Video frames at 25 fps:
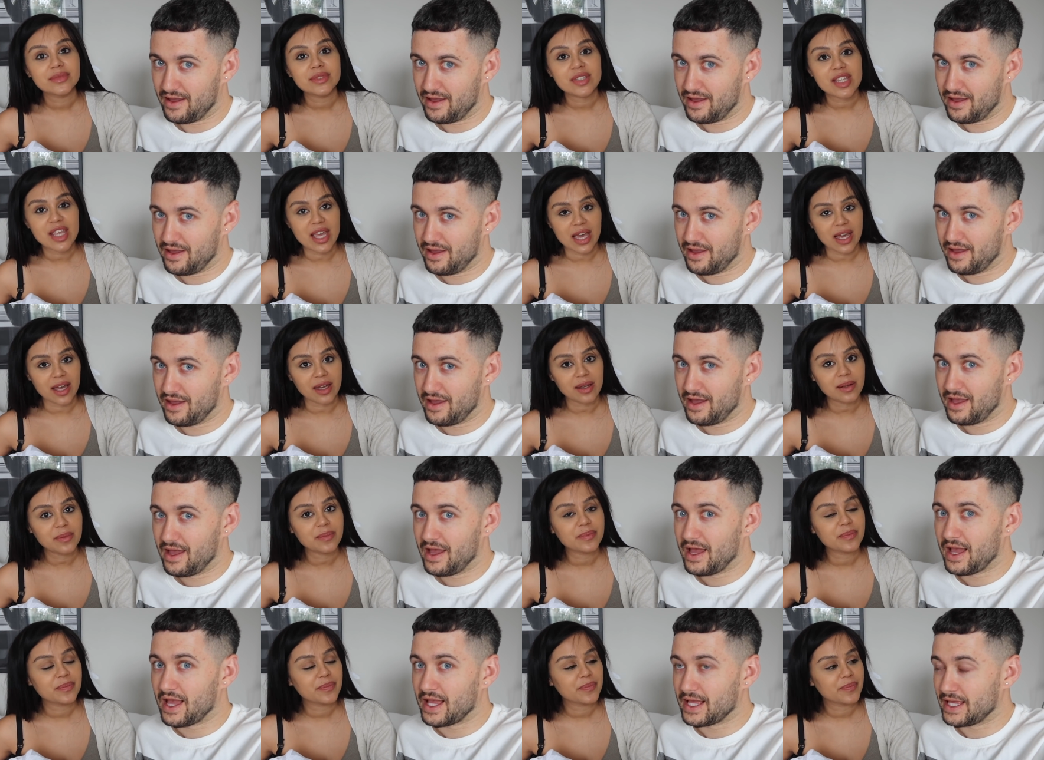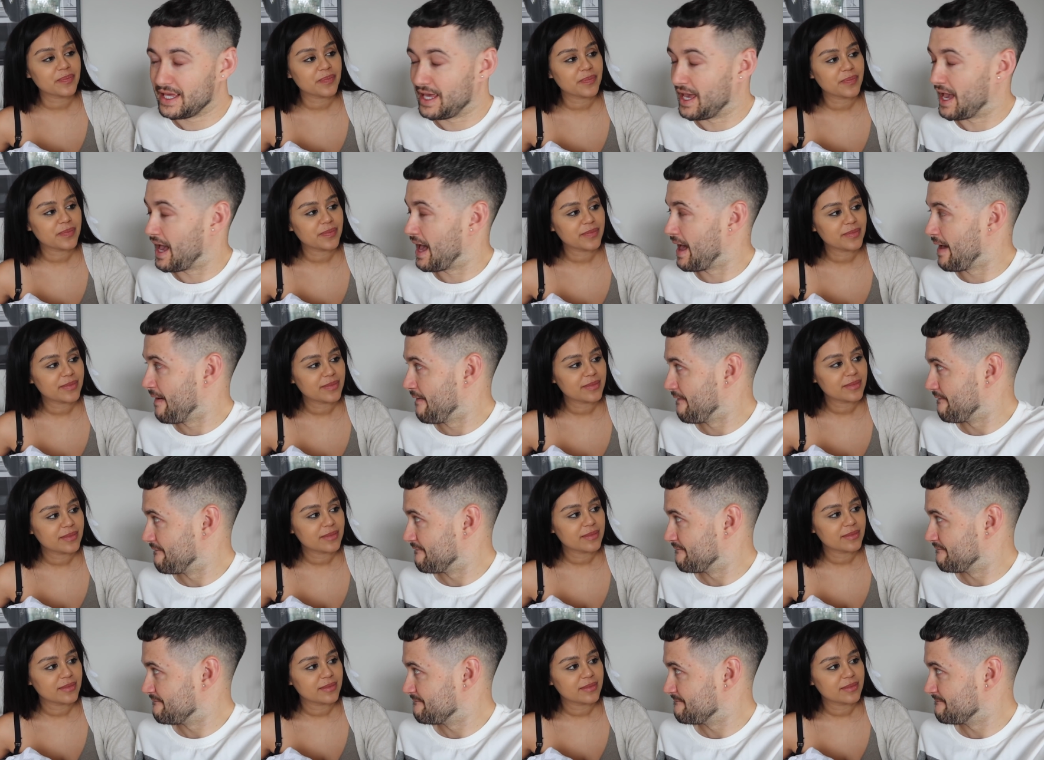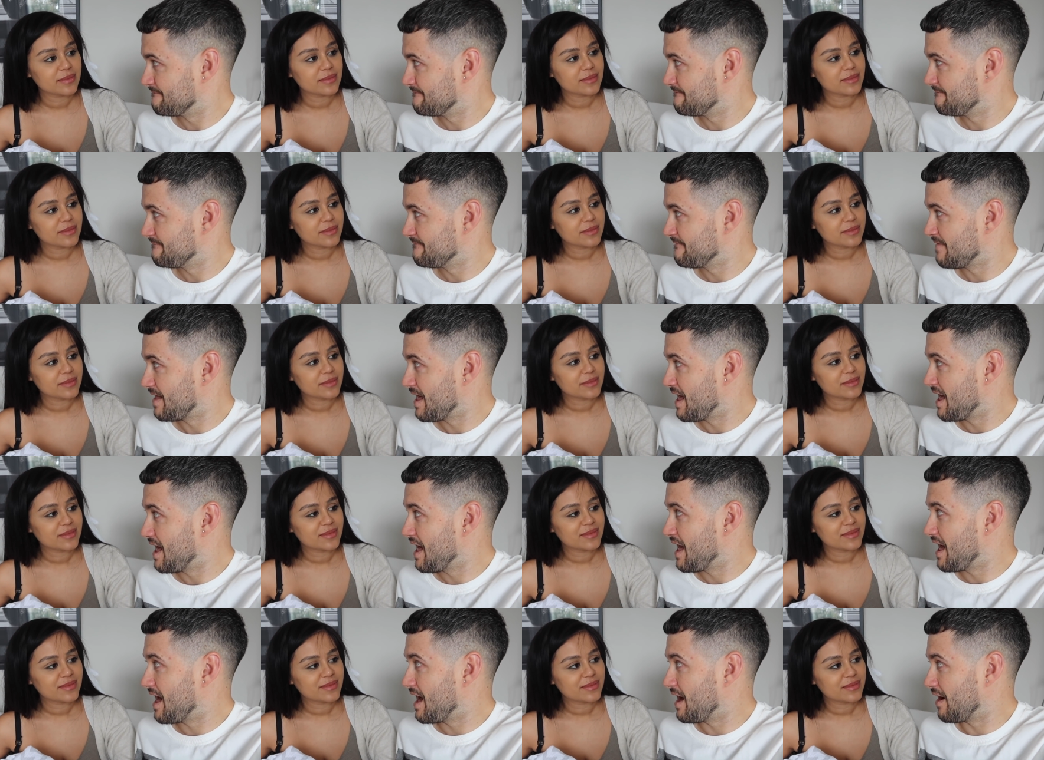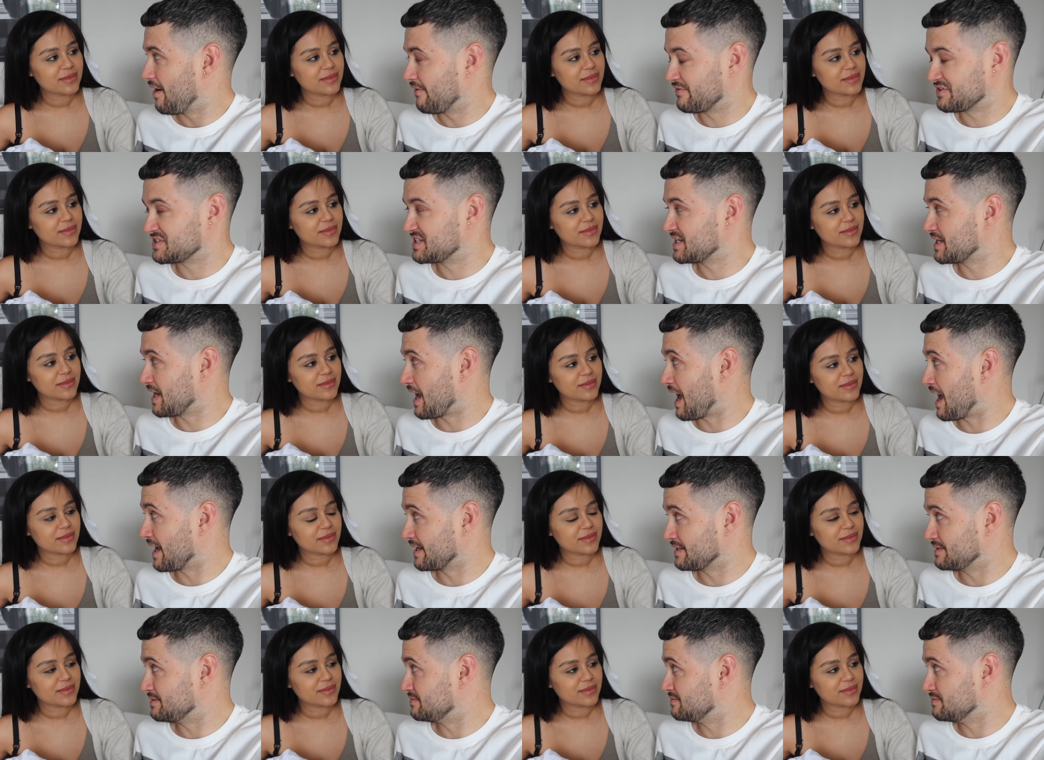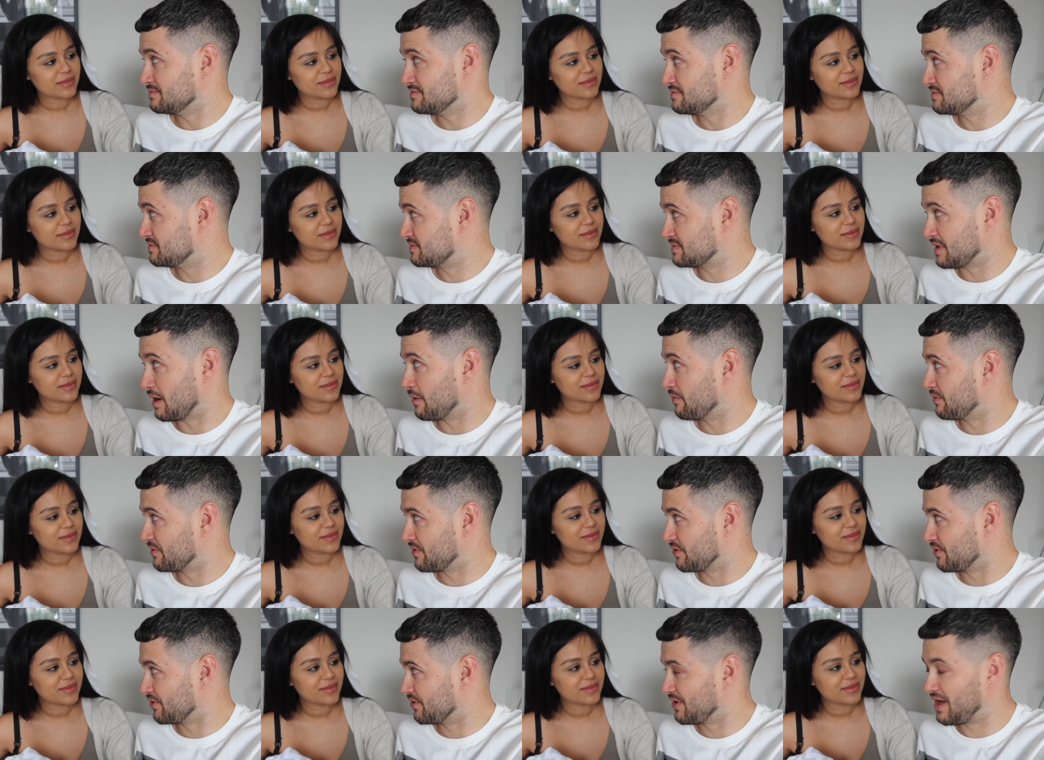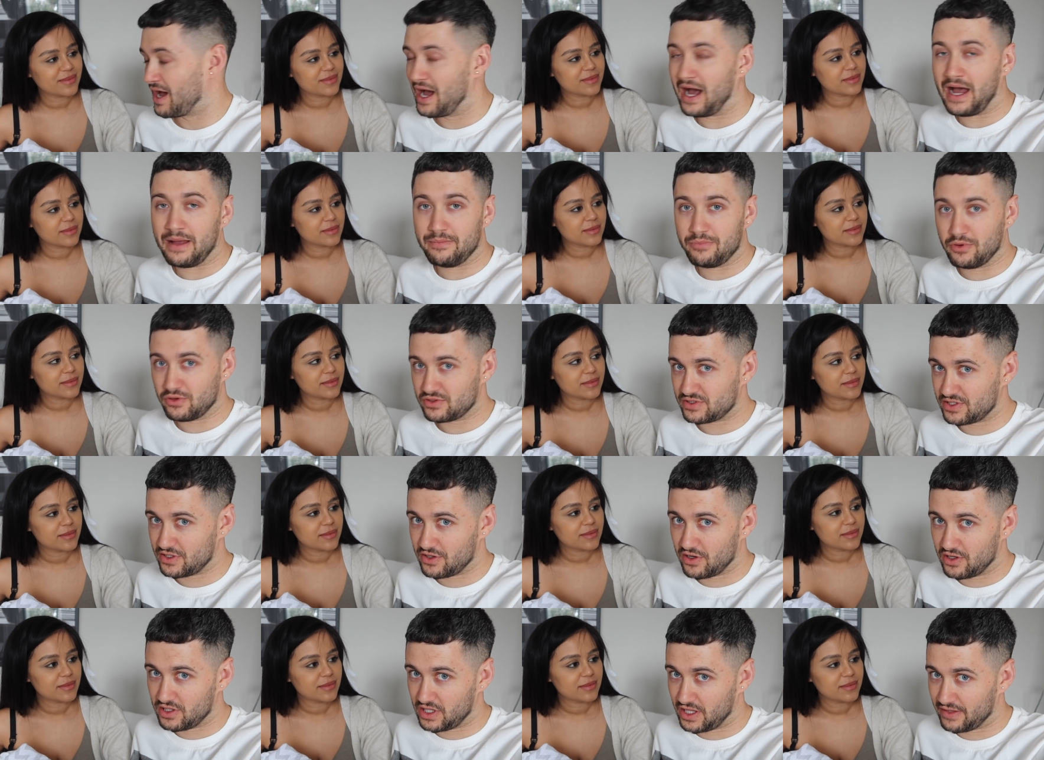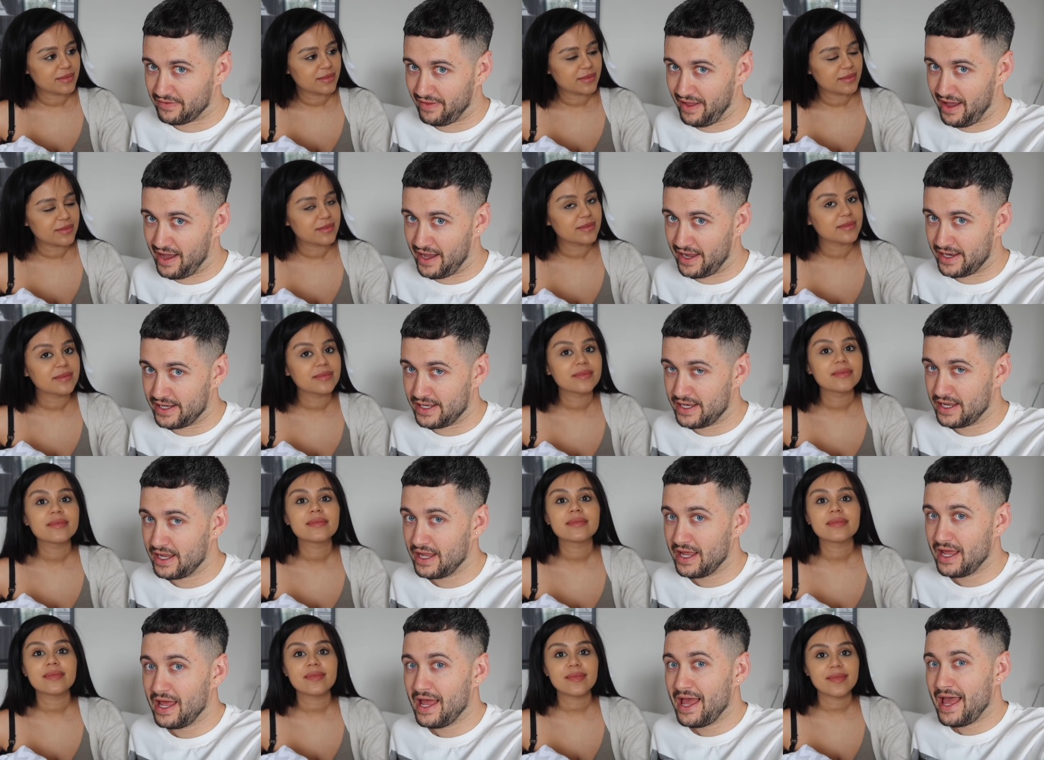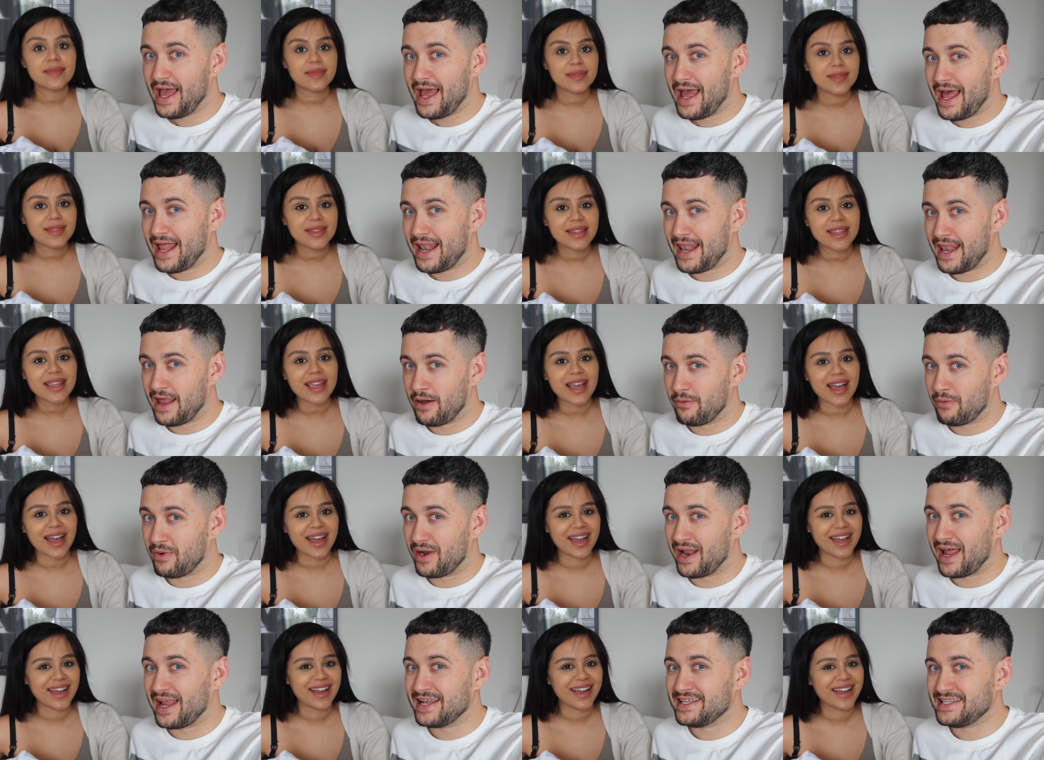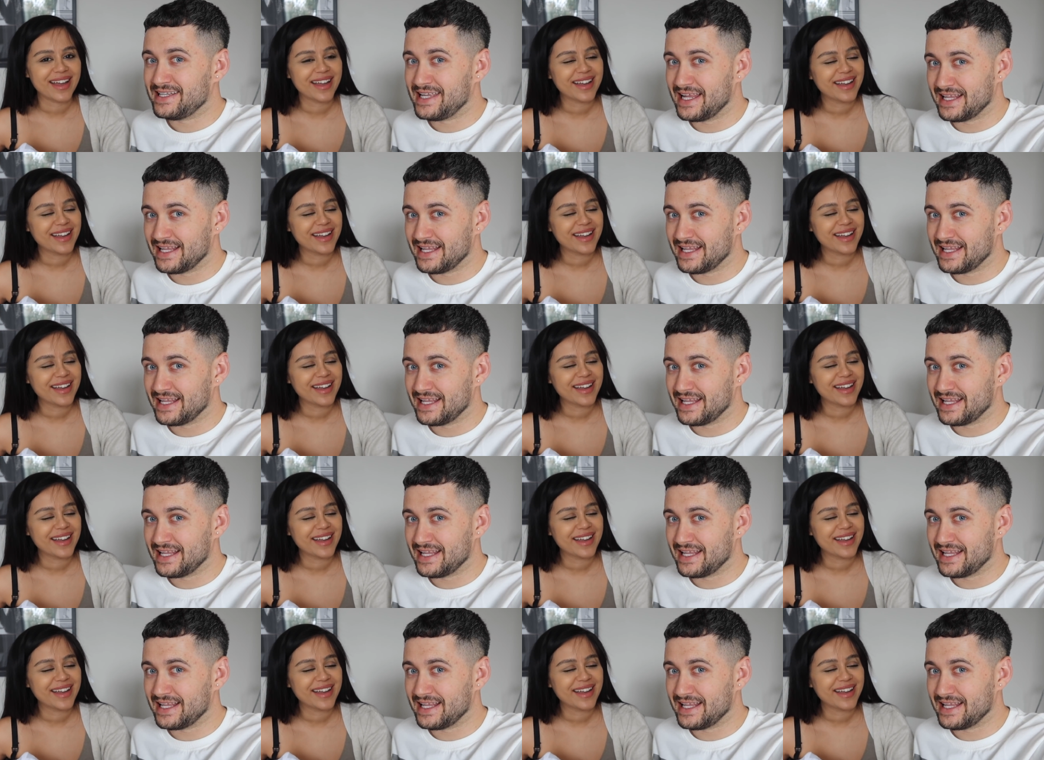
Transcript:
Speaker 1: Yeah.
Speaker 2: Yeah. Obviously I dealt with all that. I booked it all online. Now yeah. What I